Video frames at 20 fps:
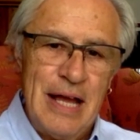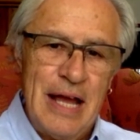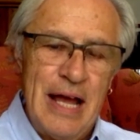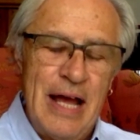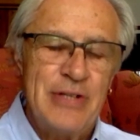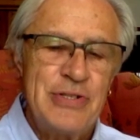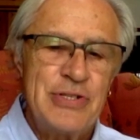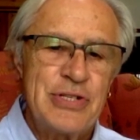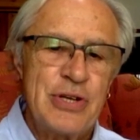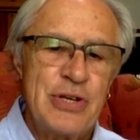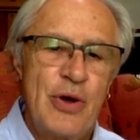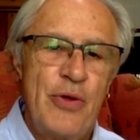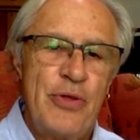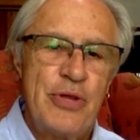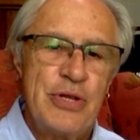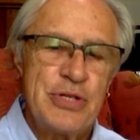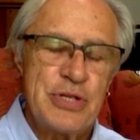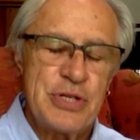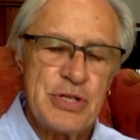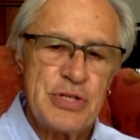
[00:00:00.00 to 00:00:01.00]
And so
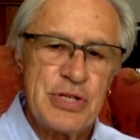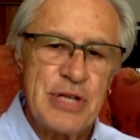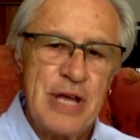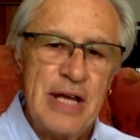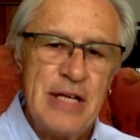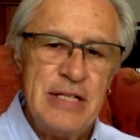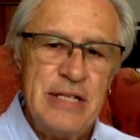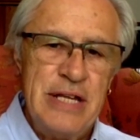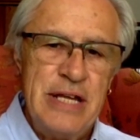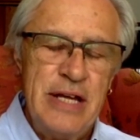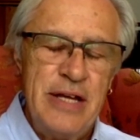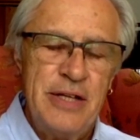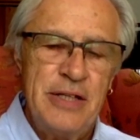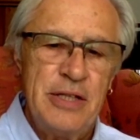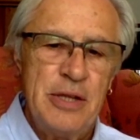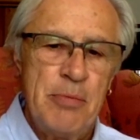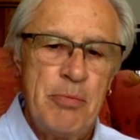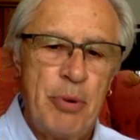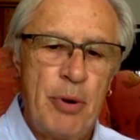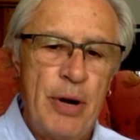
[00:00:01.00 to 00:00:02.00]
there's this idea
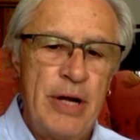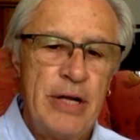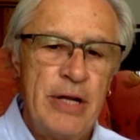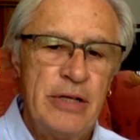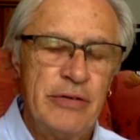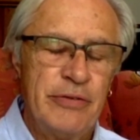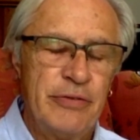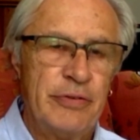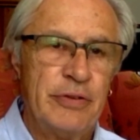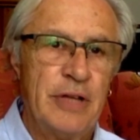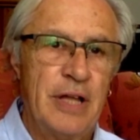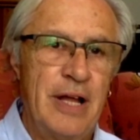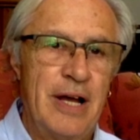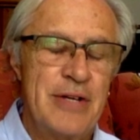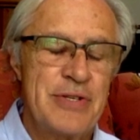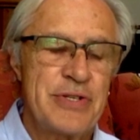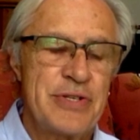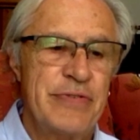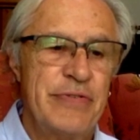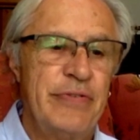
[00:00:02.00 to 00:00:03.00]
in the perennial
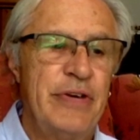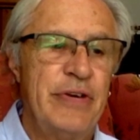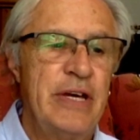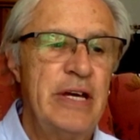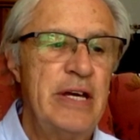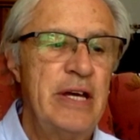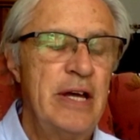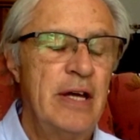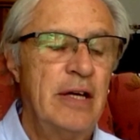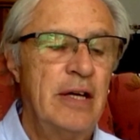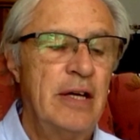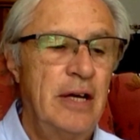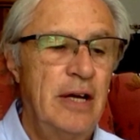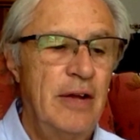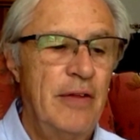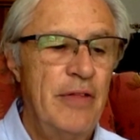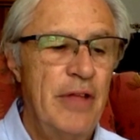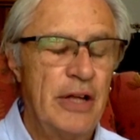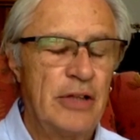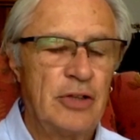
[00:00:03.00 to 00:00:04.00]
philosophy
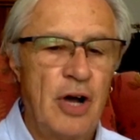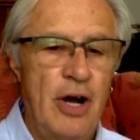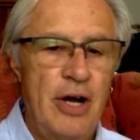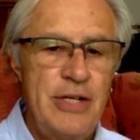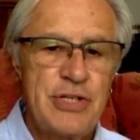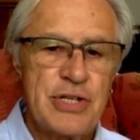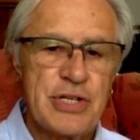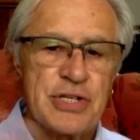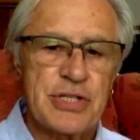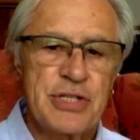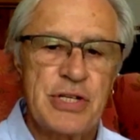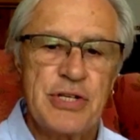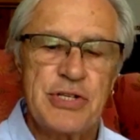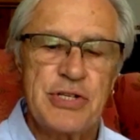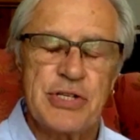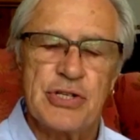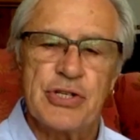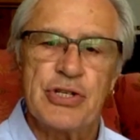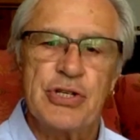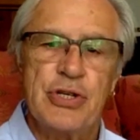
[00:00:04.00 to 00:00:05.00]
that
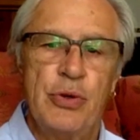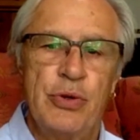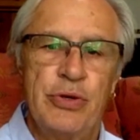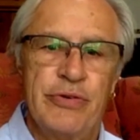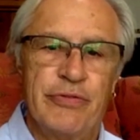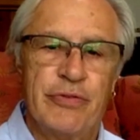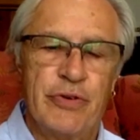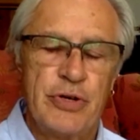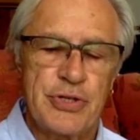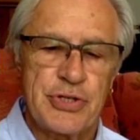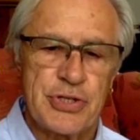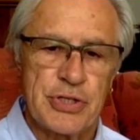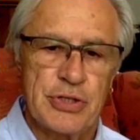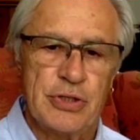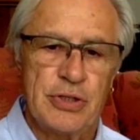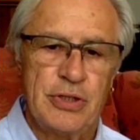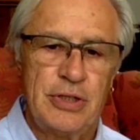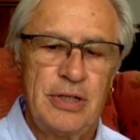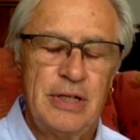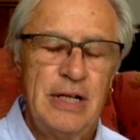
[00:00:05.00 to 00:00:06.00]
consciousness is
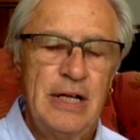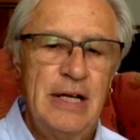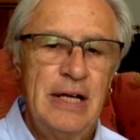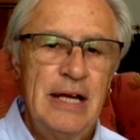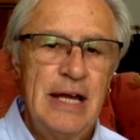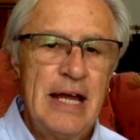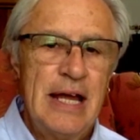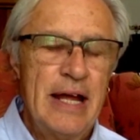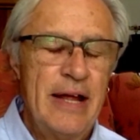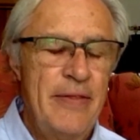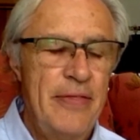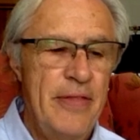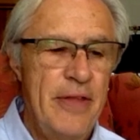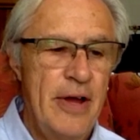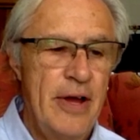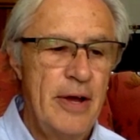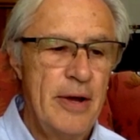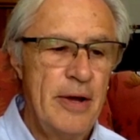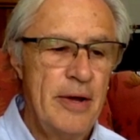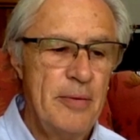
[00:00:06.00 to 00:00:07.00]
universal and
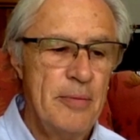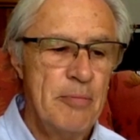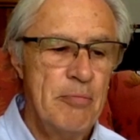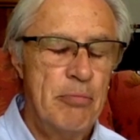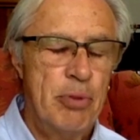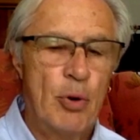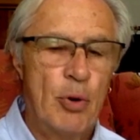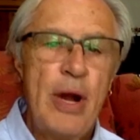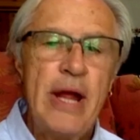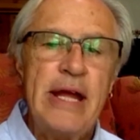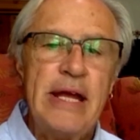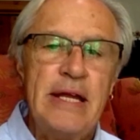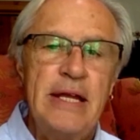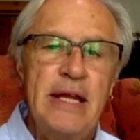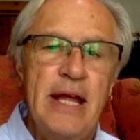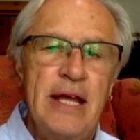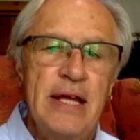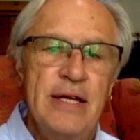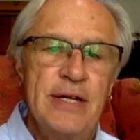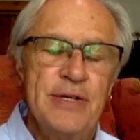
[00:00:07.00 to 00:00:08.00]
the
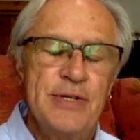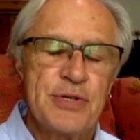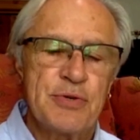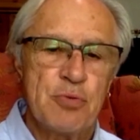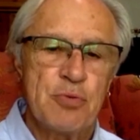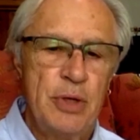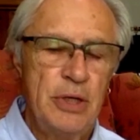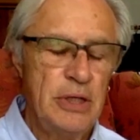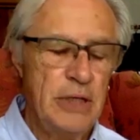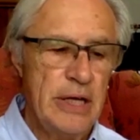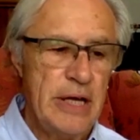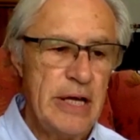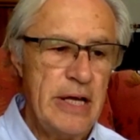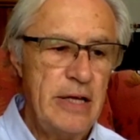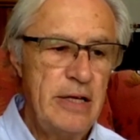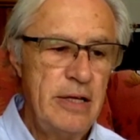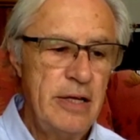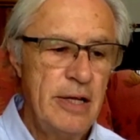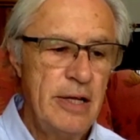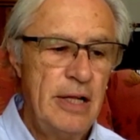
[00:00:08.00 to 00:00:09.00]
brain is
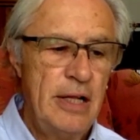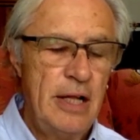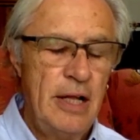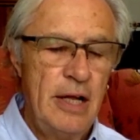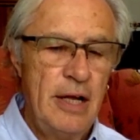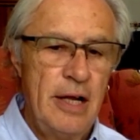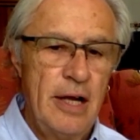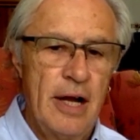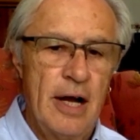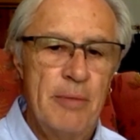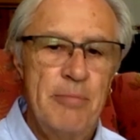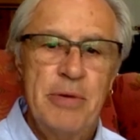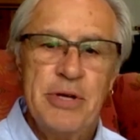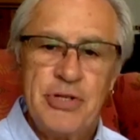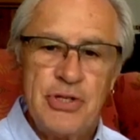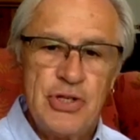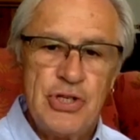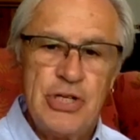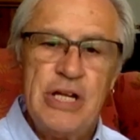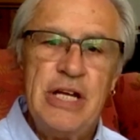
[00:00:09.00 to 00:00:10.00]
really a
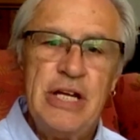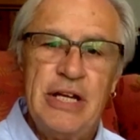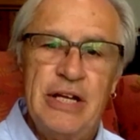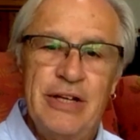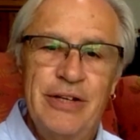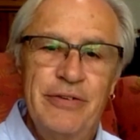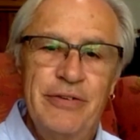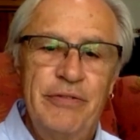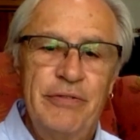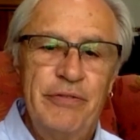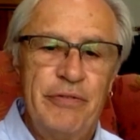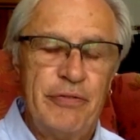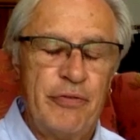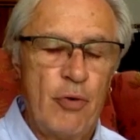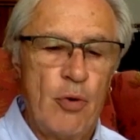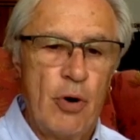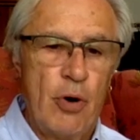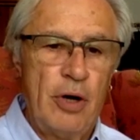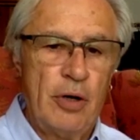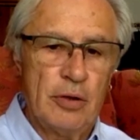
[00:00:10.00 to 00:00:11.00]
machine
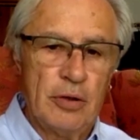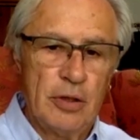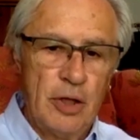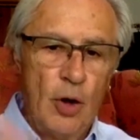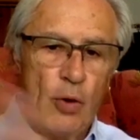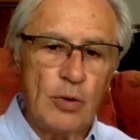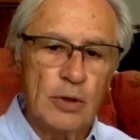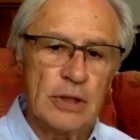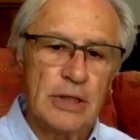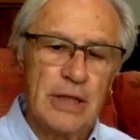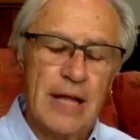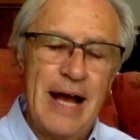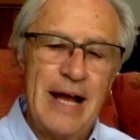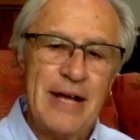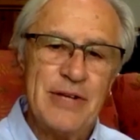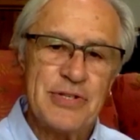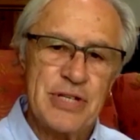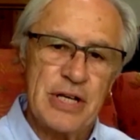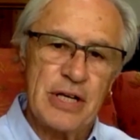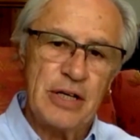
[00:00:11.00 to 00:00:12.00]
for
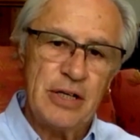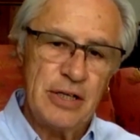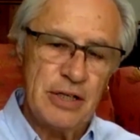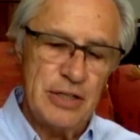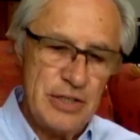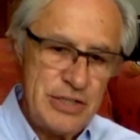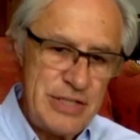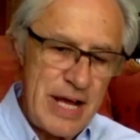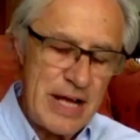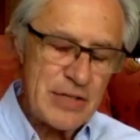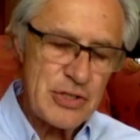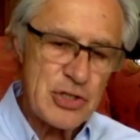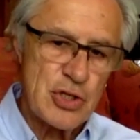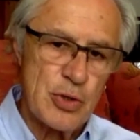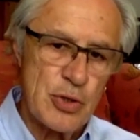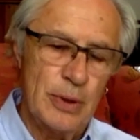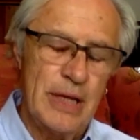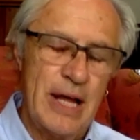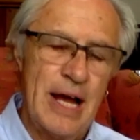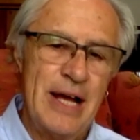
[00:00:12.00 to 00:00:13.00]
localizing,
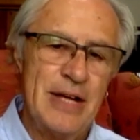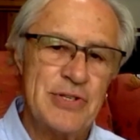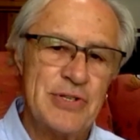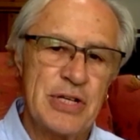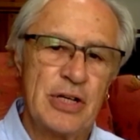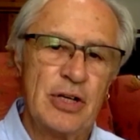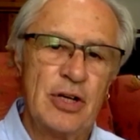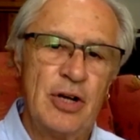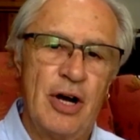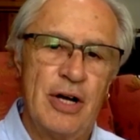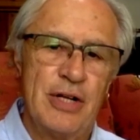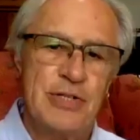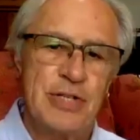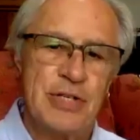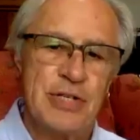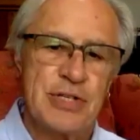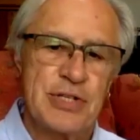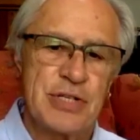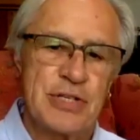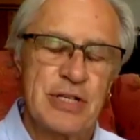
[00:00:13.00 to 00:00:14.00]
contextualizing
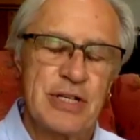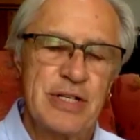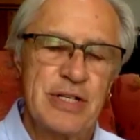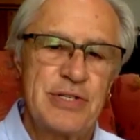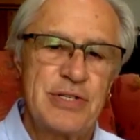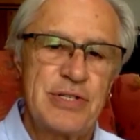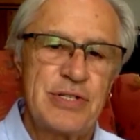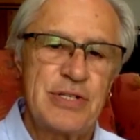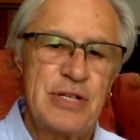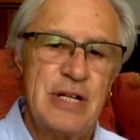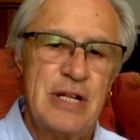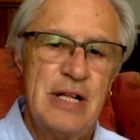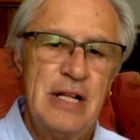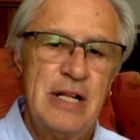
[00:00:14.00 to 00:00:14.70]
consciousness.